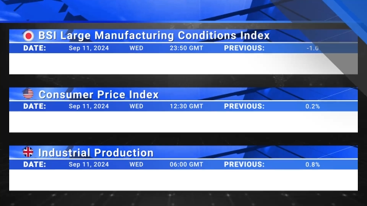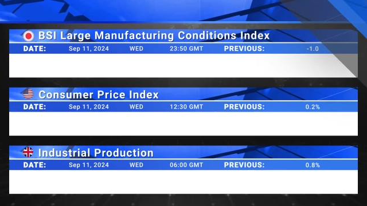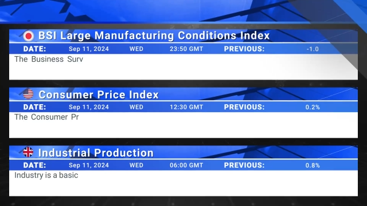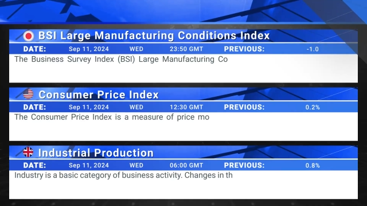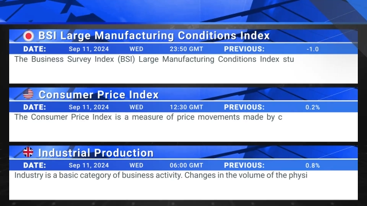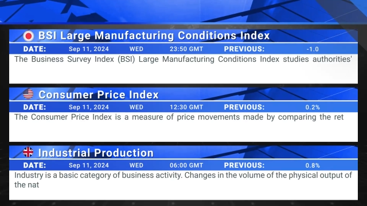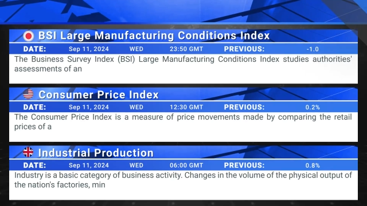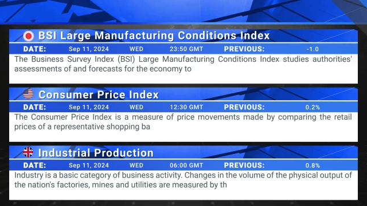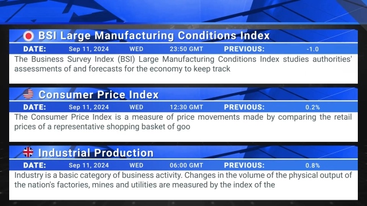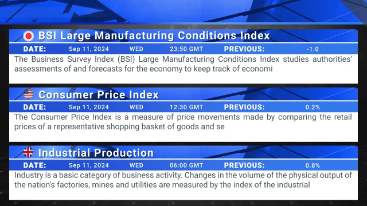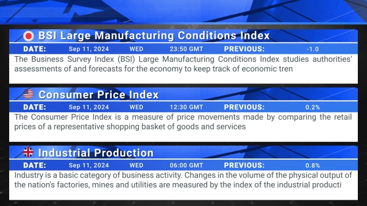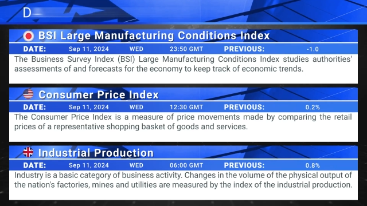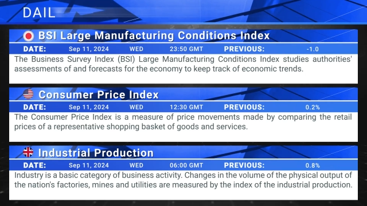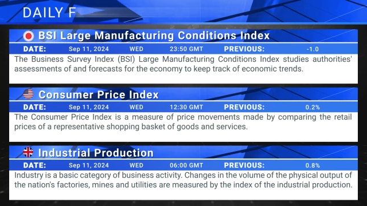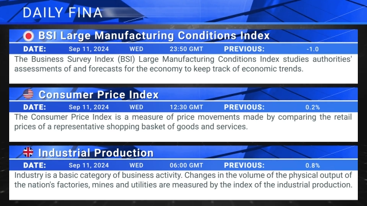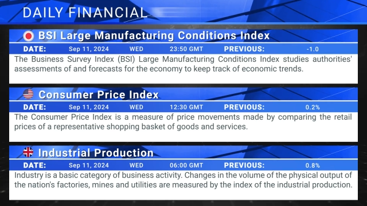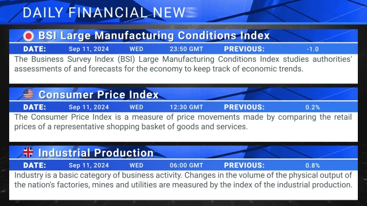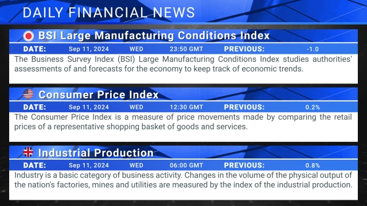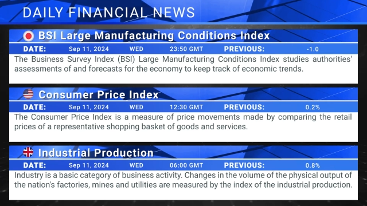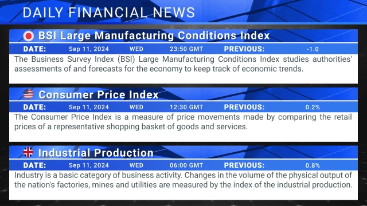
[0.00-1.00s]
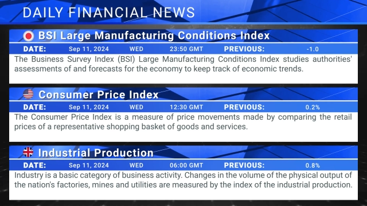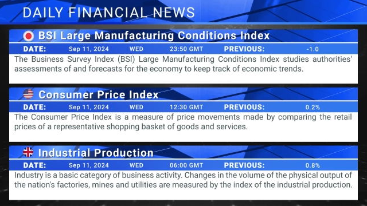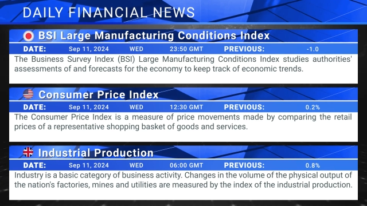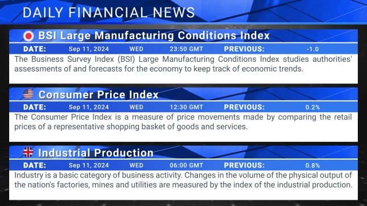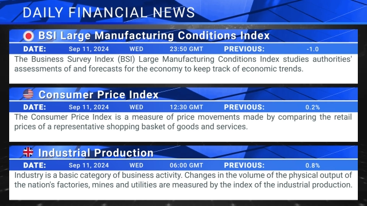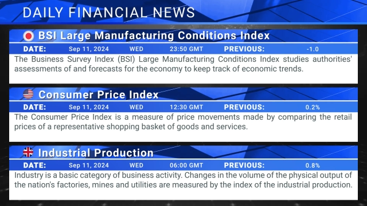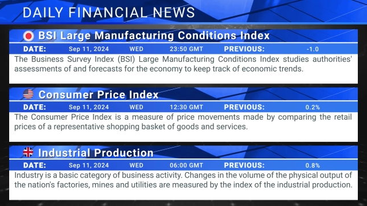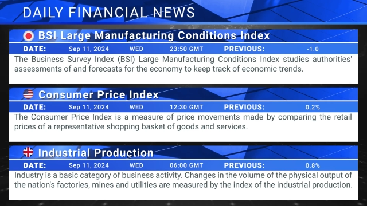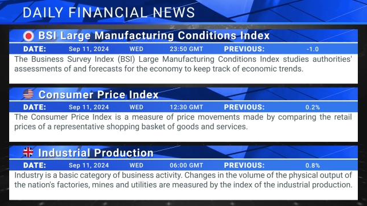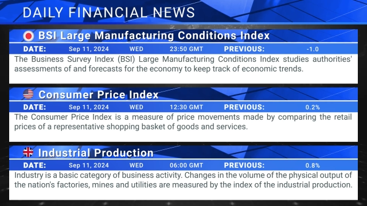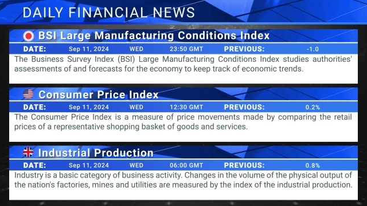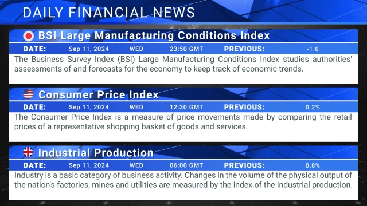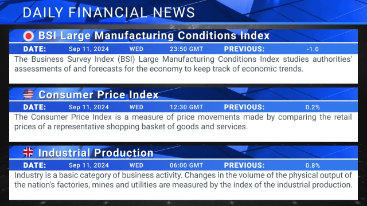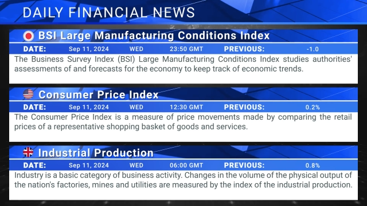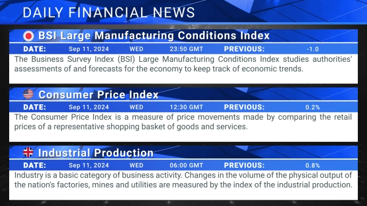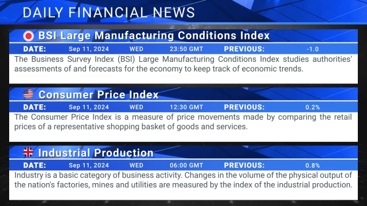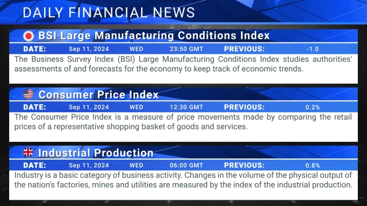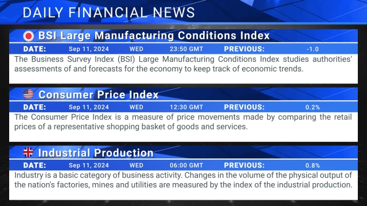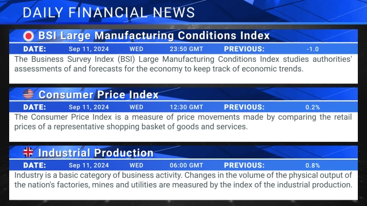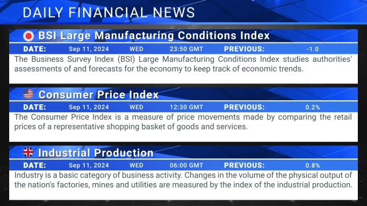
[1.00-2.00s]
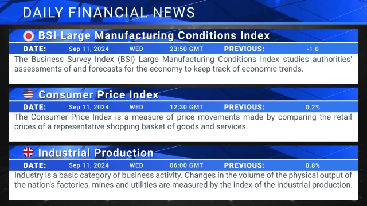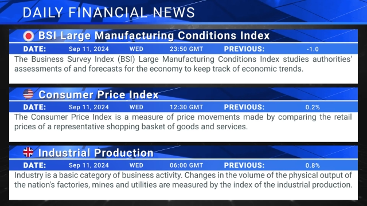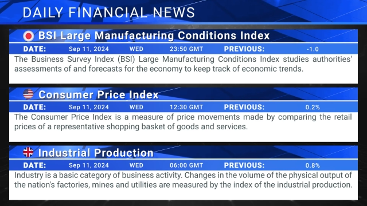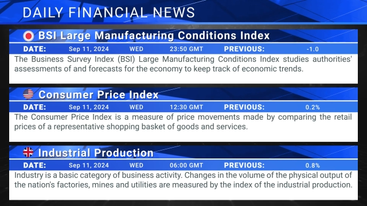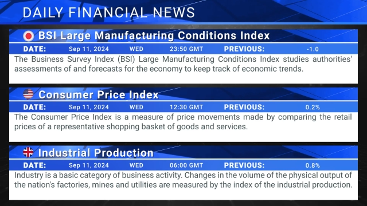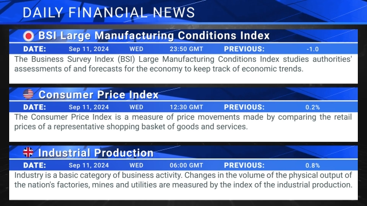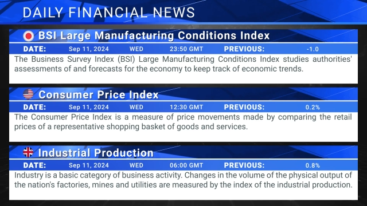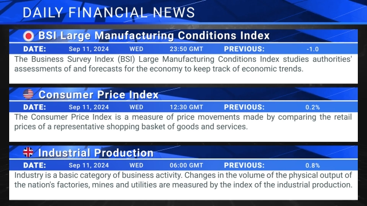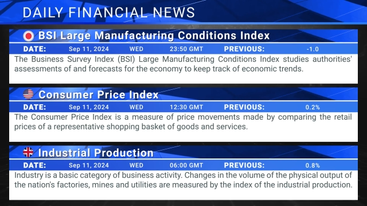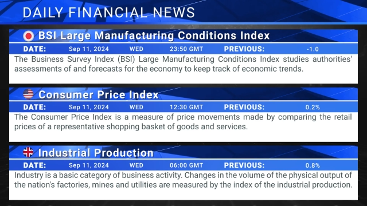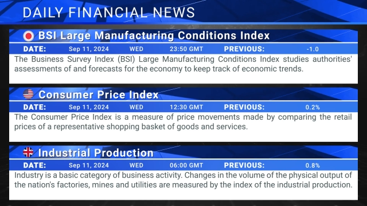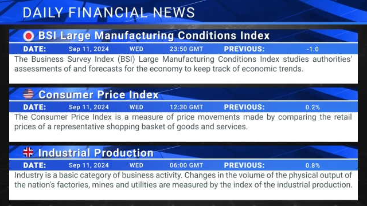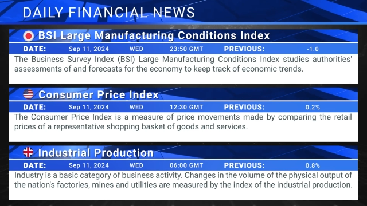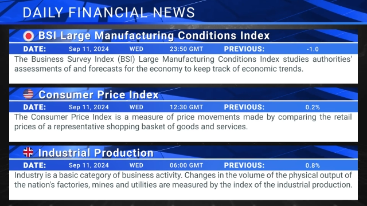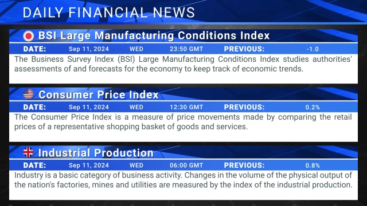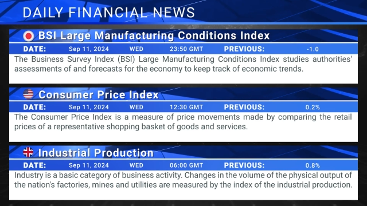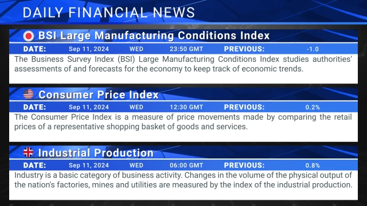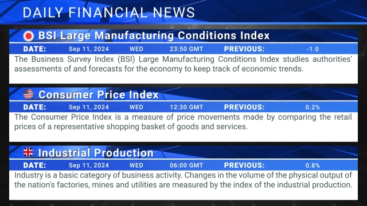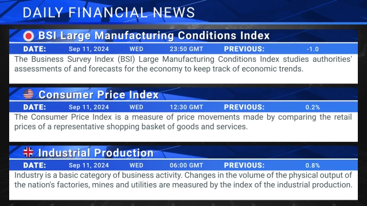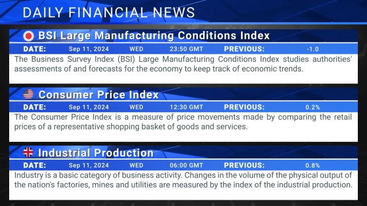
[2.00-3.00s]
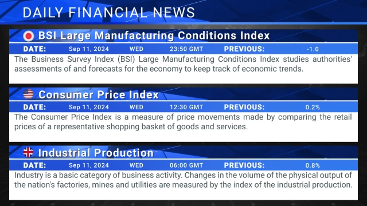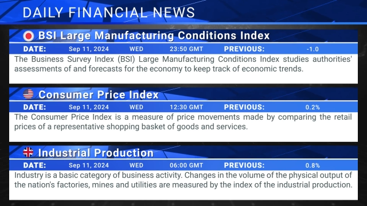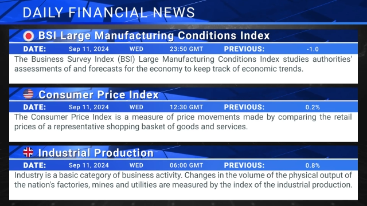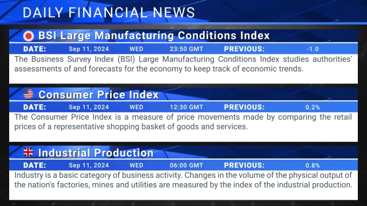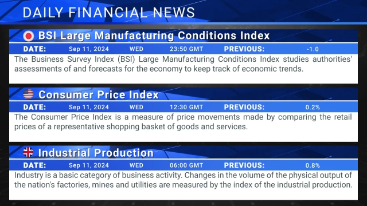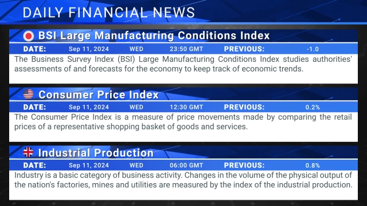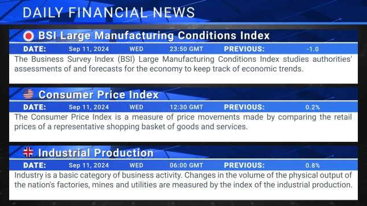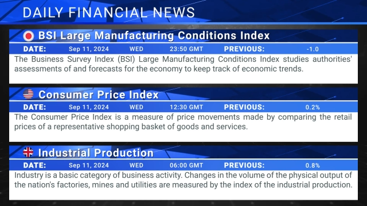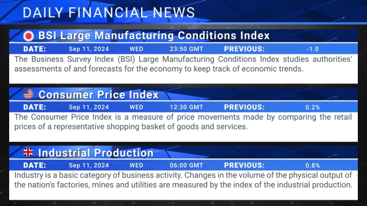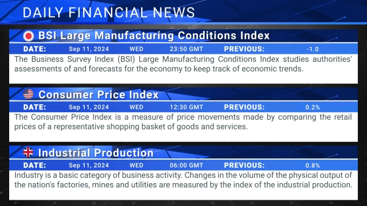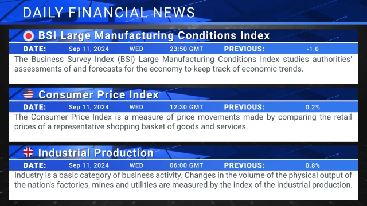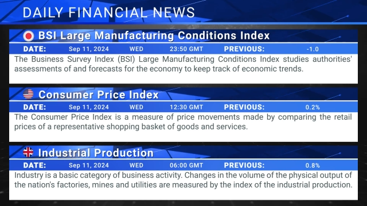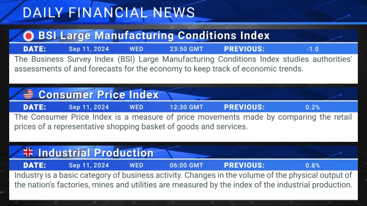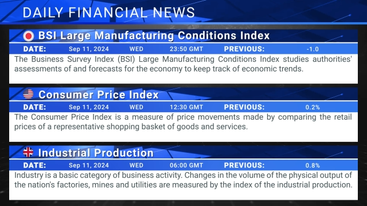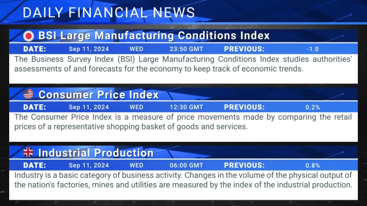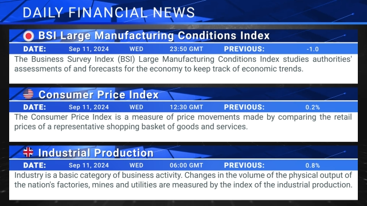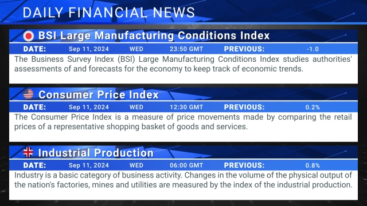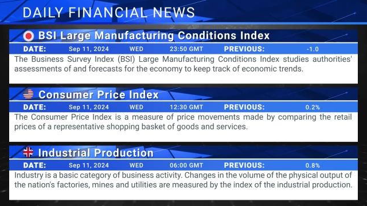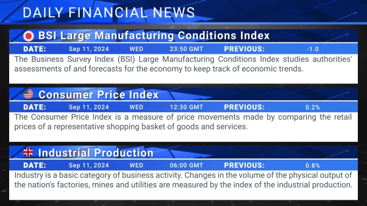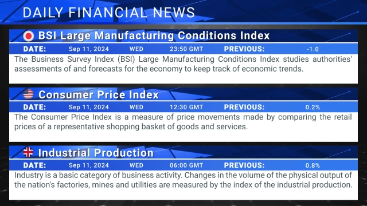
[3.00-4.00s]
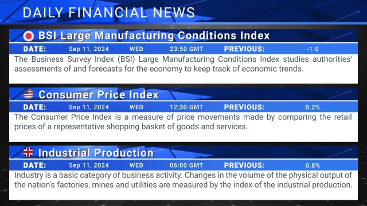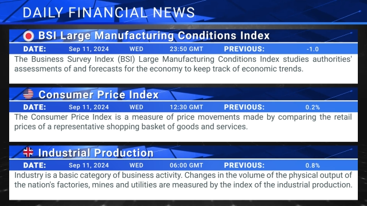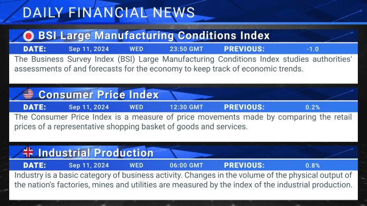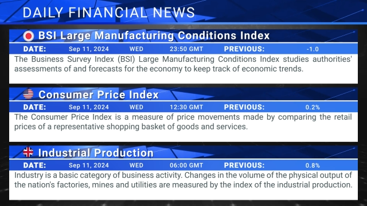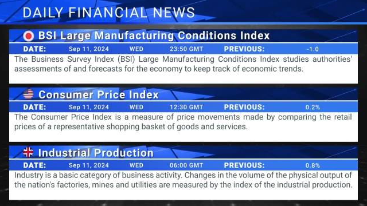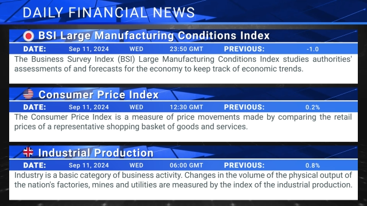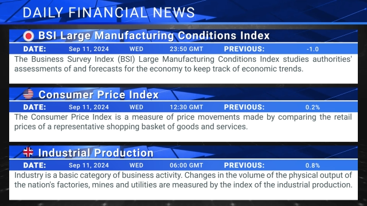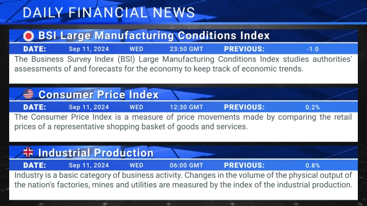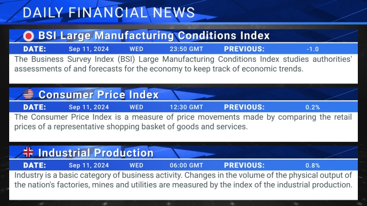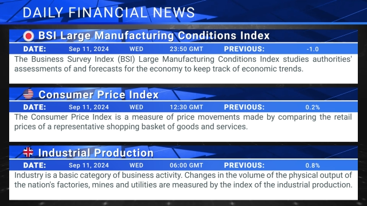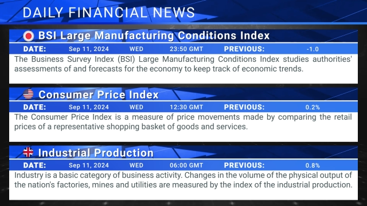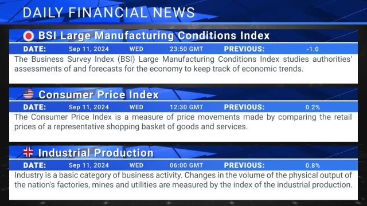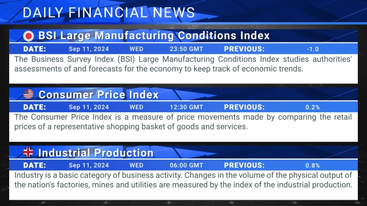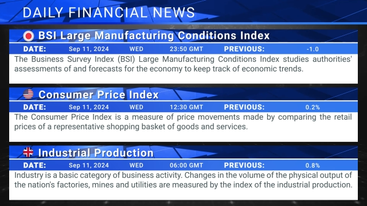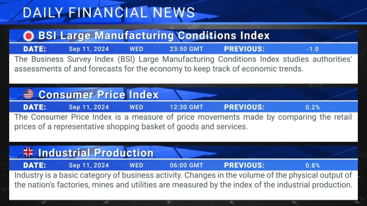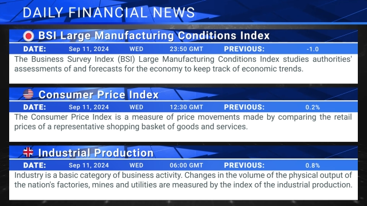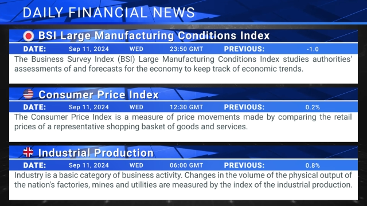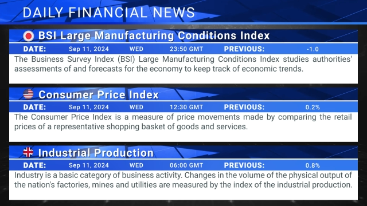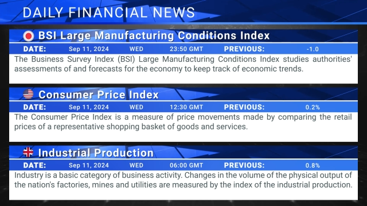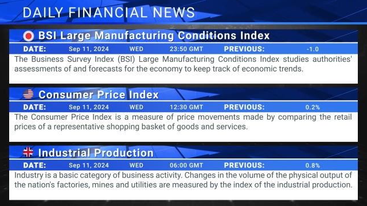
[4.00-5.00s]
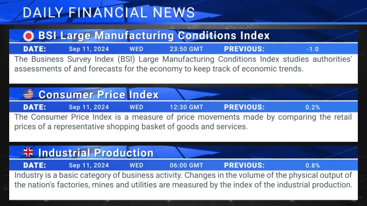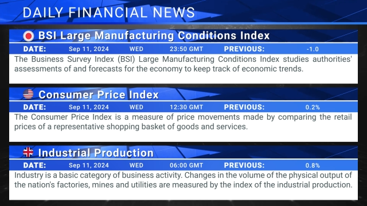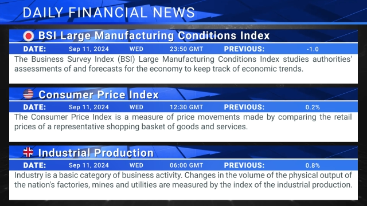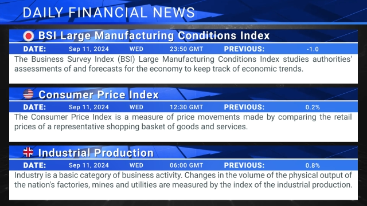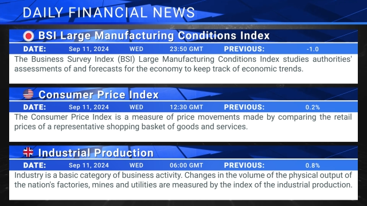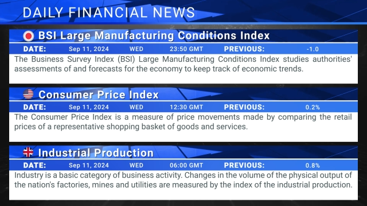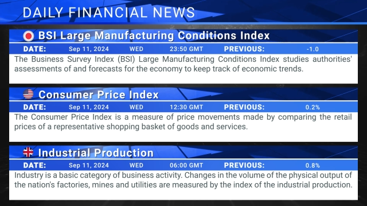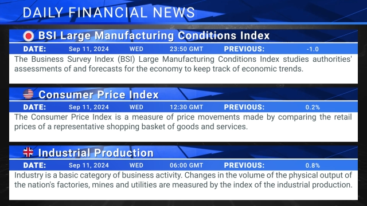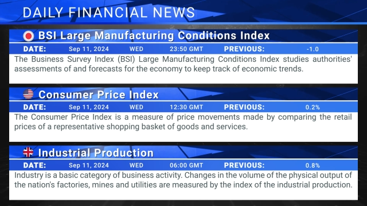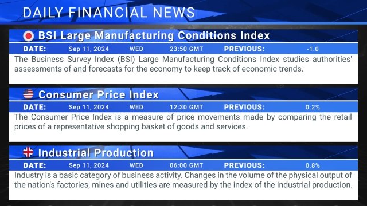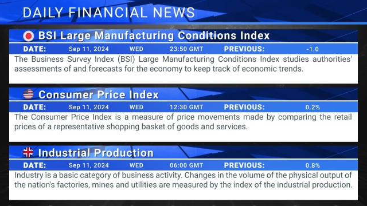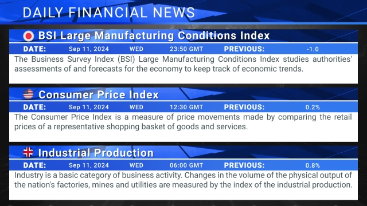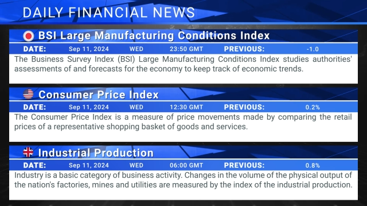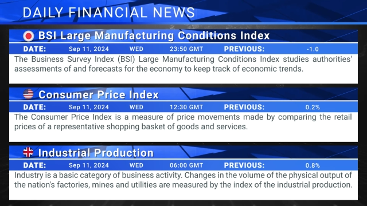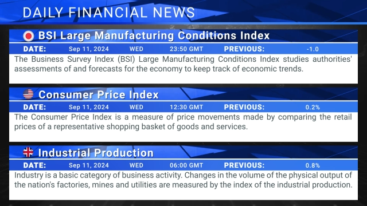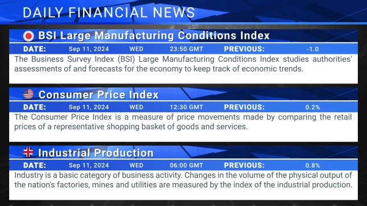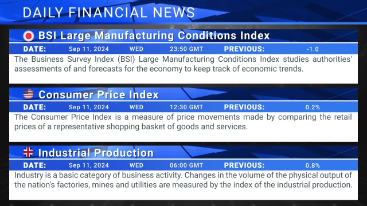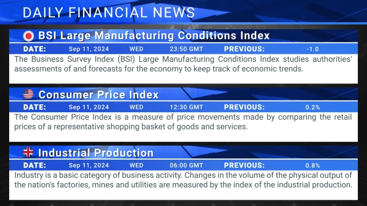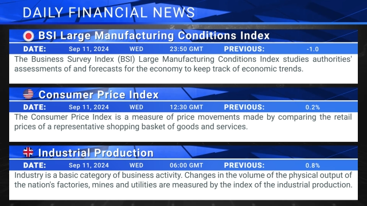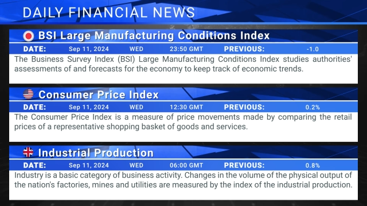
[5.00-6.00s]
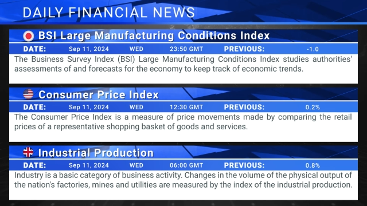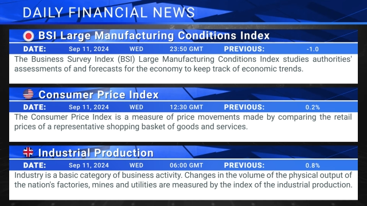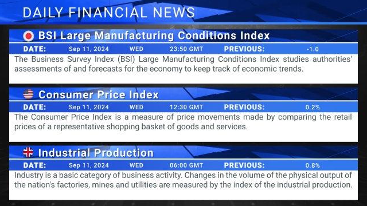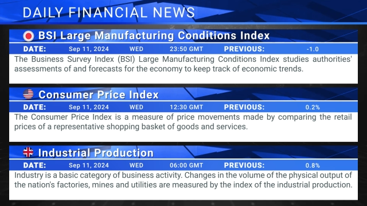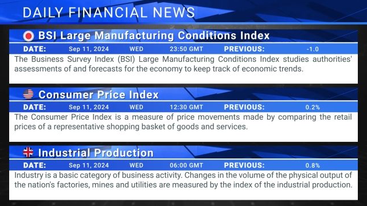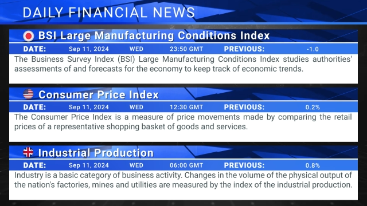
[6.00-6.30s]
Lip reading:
(no speaker visible)